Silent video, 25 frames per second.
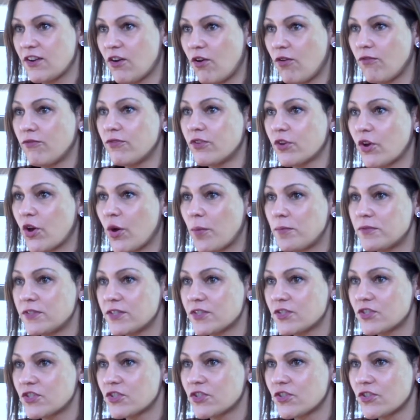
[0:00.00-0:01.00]
of the
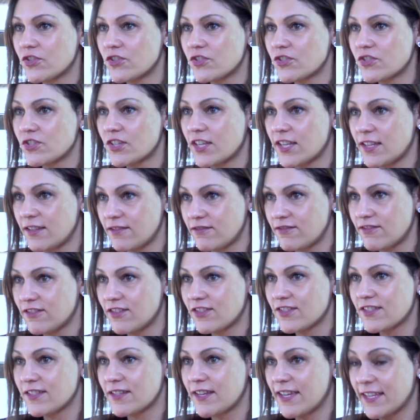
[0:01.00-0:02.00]
Coptic Church
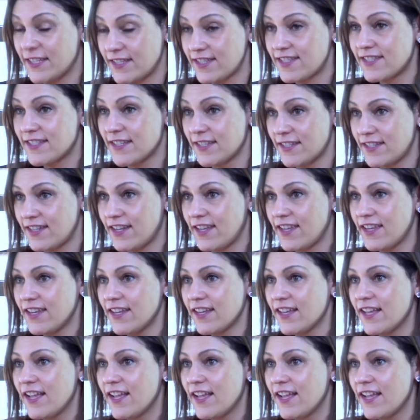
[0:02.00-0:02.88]
in Sydney,